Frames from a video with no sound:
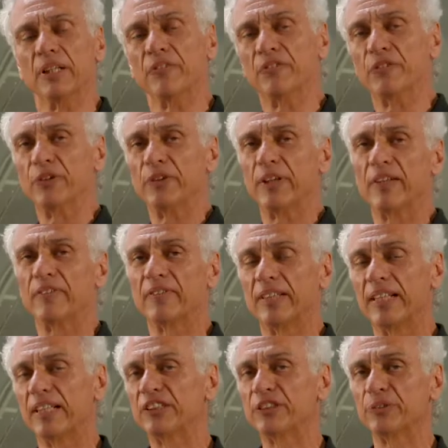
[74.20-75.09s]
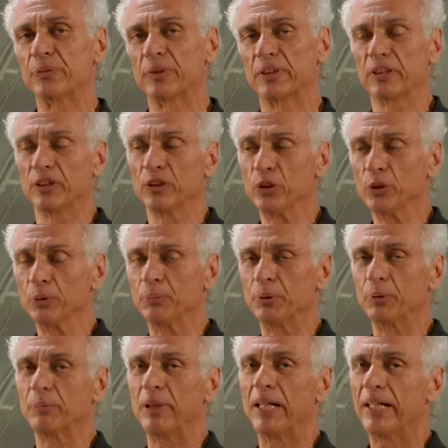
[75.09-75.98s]
If you have an engine with
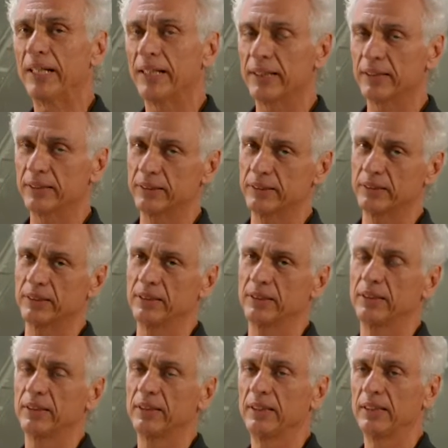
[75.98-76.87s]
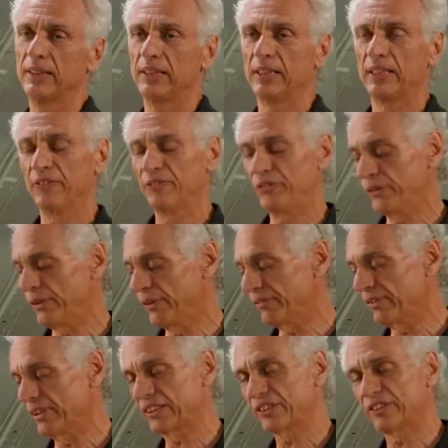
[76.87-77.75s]
aluminum heads, if you have
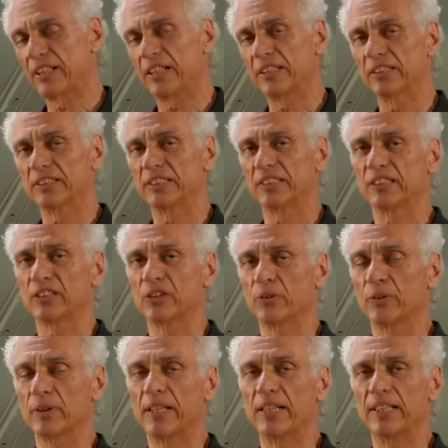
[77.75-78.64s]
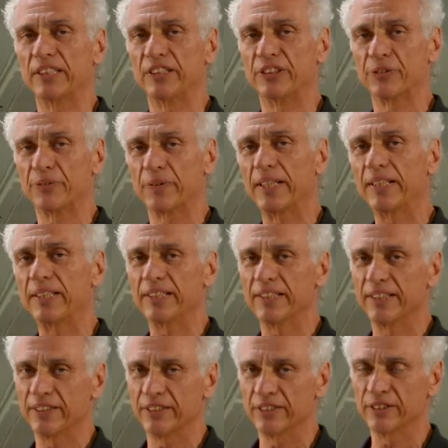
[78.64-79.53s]
electrolysis going on in your
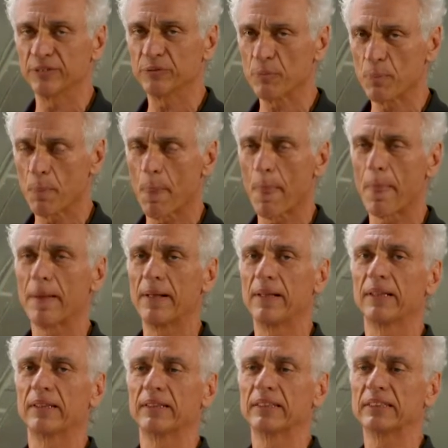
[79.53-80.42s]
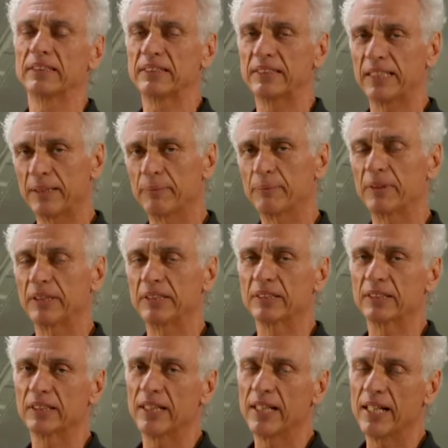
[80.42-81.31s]
radiator, the same
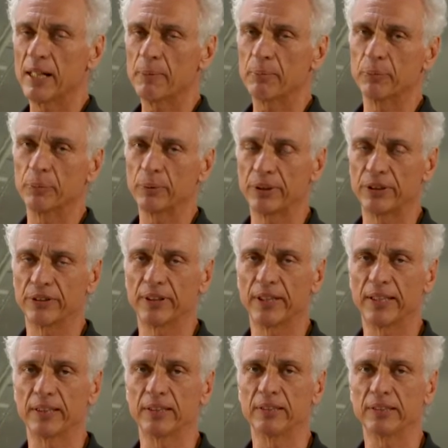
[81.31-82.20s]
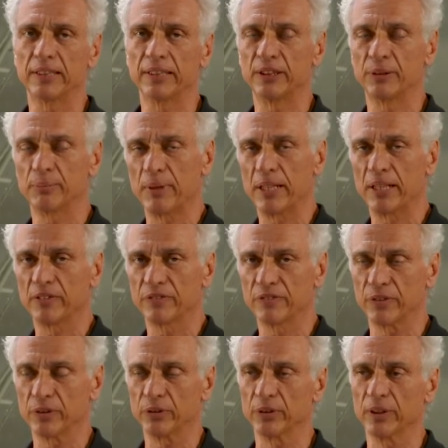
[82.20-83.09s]
thing's going to happen with your heads and your
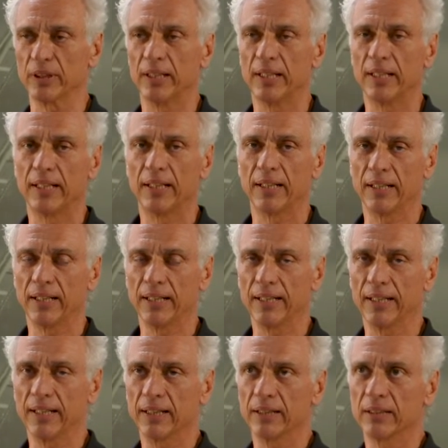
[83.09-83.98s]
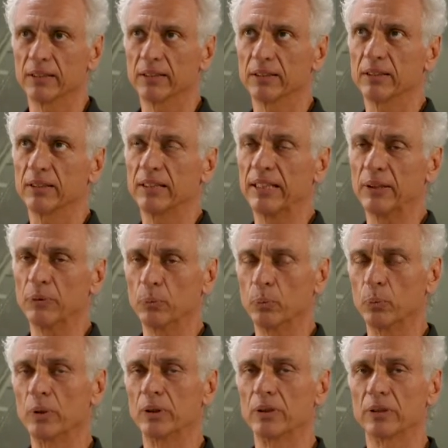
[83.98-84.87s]
manifold, and it
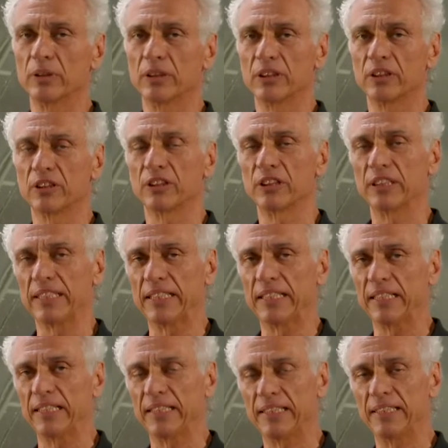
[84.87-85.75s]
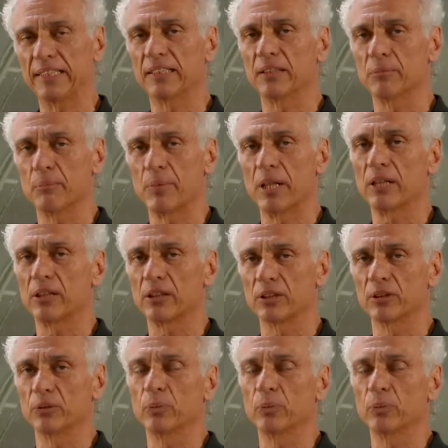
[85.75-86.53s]
will literally eat the metal